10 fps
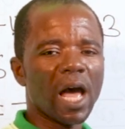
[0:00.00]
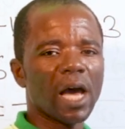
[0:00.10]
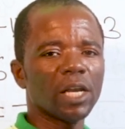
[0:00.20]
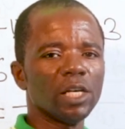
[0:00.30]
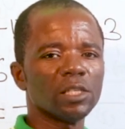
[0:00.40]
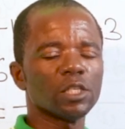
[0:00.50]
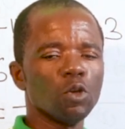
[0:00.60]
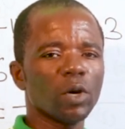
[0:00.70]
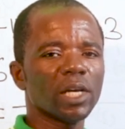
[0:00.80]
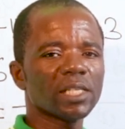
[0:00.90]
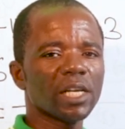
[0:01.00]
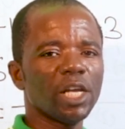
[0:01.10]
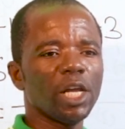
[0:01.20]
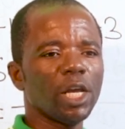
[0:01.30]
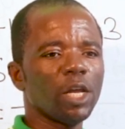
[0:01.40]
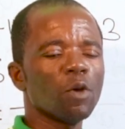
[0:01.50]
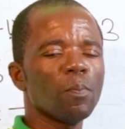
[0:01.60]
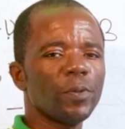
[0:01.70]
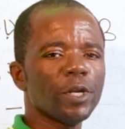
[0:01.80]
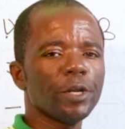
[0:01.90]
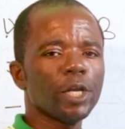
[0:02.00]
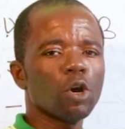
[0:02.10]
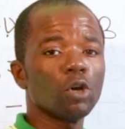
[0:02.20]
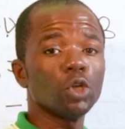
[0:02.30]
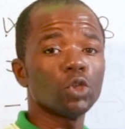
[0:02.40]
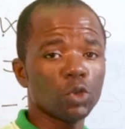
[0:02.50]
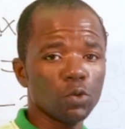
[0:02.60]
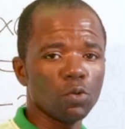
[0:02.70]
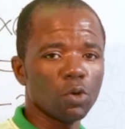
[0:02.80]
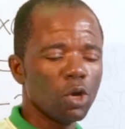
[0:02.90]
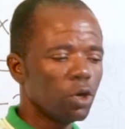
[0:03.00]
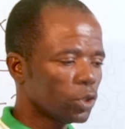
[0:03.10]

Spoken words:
and it is located in period 2.